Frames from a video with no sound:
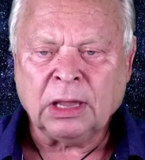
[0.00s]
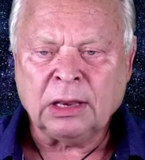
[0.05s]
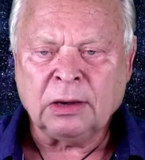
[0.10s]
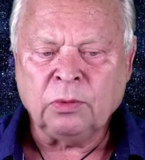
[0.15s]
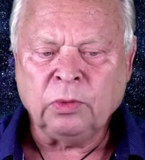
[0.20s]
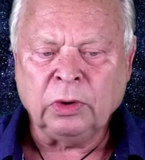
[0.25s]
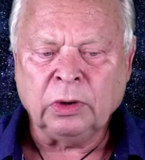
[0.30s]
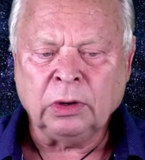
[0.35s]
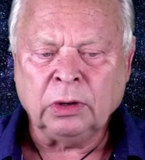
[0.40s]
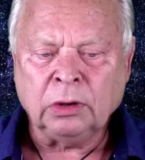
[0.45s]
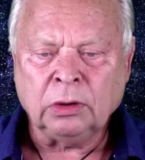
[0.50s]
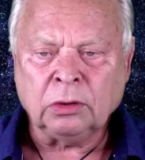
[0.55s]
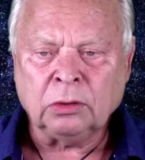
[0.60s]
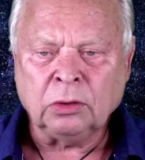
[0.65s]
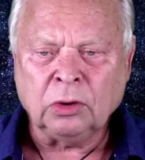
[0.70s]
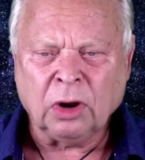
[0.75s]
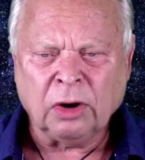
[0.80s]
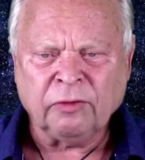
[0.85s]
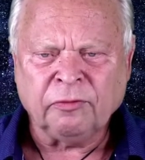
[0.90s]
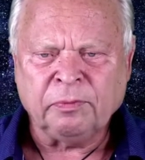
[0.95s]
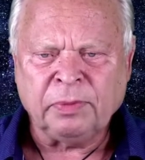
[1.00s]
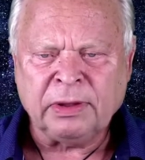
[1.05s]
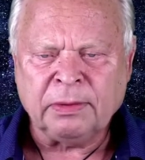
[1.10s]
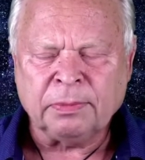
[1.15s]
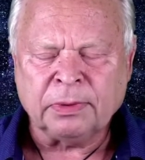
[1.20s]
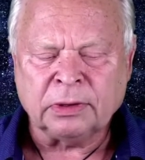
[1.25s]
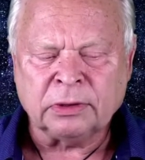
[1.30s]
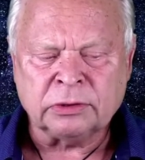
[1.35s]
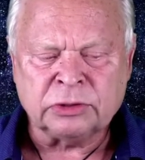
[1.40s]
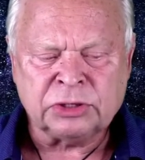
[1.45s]
and we, a lot of
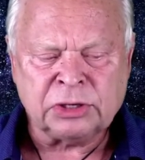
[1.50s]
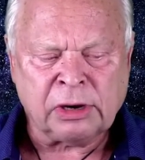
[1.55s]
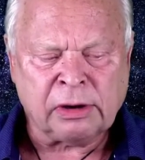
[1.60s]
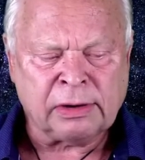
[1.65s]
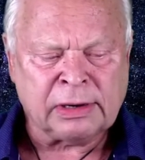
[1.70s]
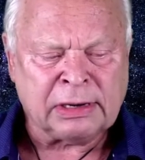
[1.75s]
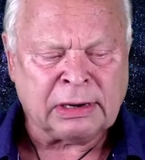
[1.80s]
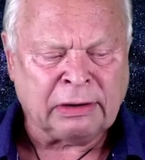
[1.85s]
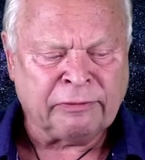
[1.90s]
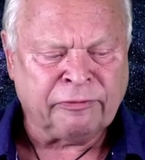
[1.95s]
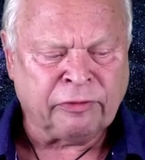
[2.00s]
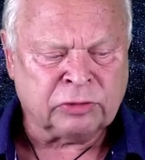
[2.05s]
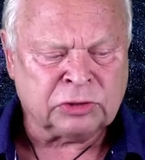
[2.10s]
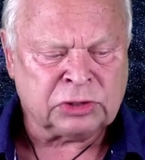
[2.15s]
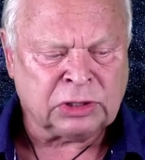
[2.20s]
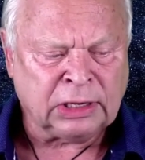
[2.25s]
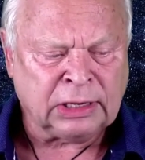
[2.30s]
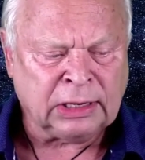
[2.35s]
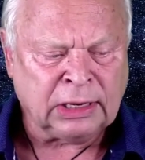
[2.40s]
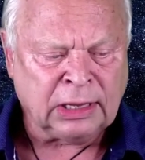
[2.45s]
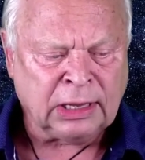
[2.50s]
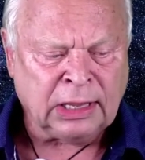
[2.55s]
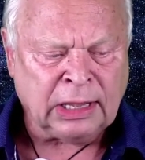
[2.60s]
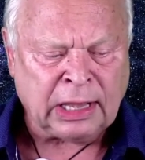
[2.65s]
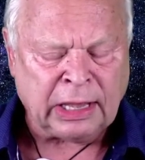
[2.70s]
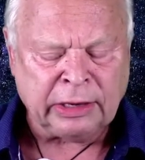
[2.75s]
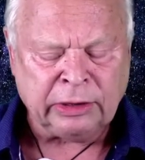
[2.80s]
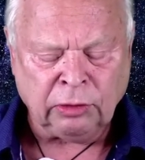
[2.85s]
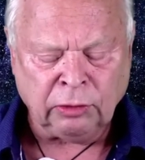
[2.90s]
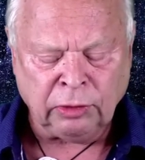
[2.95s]
people shared. Unfortunately,
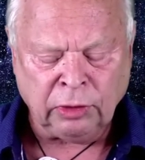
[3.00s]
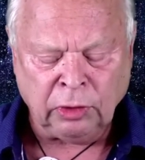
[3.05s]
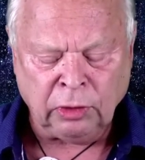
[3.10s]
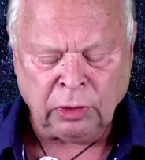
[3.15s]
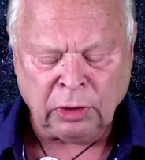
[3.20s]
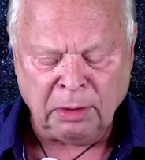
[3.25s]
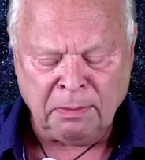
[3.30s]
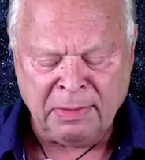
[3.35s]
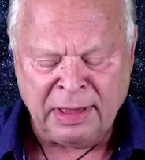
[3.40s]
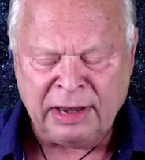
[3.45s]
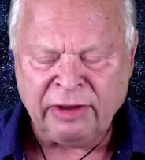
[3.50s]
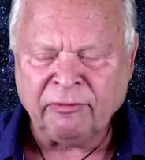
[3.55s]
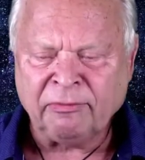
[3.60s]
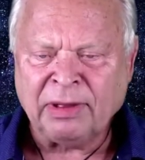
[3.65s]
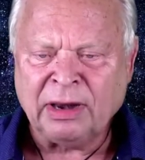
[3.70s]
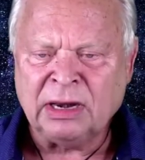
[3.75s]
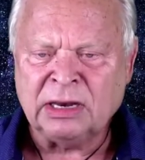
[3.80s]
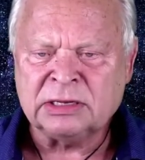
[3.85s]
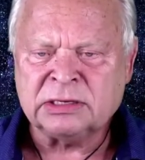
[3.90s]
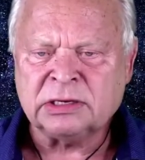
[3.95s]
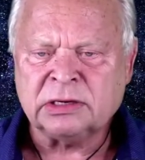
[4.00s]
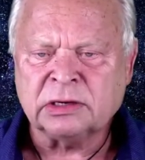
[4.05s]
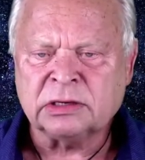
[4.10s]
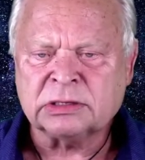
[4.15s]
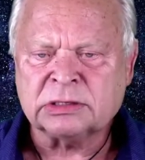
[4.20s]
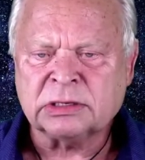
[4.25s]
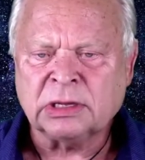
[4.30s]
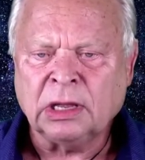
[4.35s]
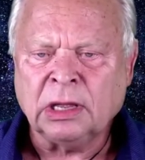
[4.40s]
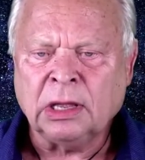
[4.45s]
I don't know how many of my
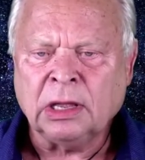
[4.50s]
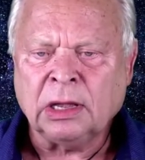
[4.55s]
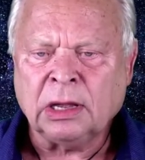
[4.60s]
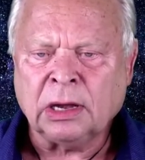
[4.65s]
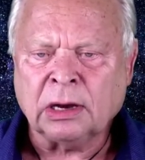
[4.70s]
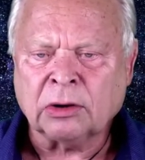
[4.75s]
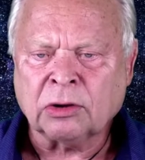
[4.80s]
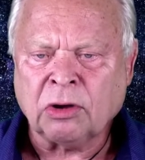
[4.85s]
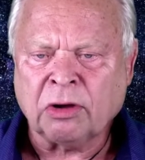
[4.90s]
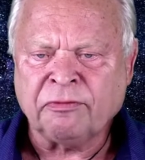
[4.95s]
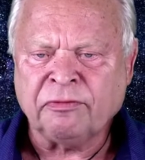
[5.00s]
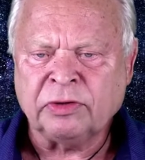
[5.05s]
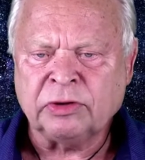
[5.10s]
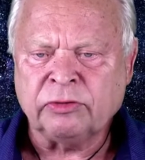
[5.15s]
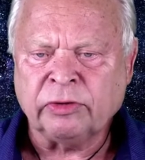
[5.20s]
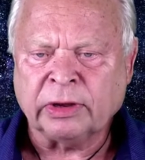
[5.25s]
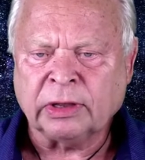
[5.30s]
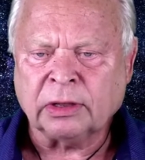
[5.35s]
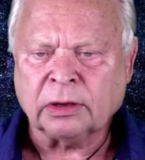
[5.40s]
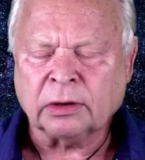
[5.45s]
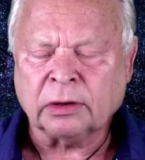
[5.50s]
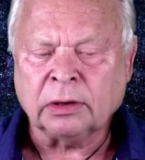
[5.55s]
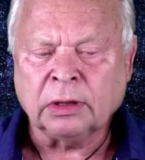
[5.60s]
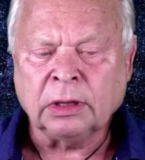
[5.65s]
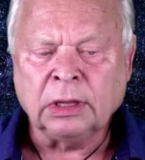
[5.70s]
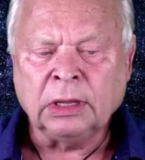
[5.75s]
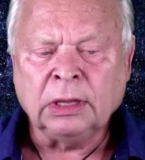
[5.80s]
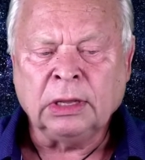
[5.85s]
listeners are coffee drinkers.